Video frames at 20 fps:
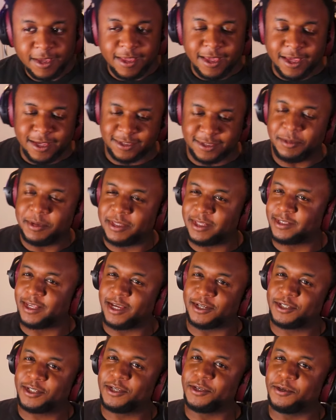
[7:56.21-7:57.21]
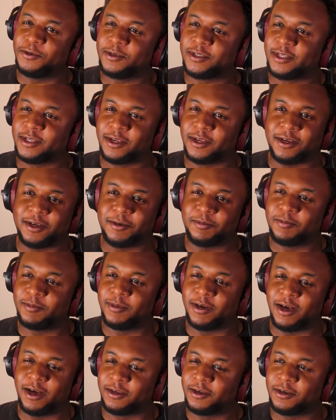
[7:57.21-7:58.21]
It's something that's actually used in a
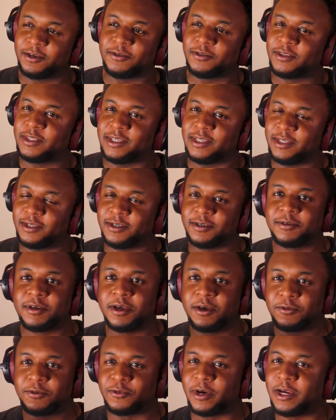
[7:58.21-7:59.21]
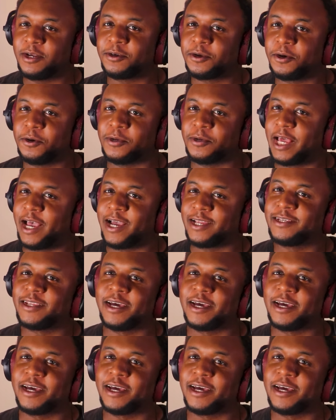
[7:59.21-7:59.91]
lot of the Raincoat and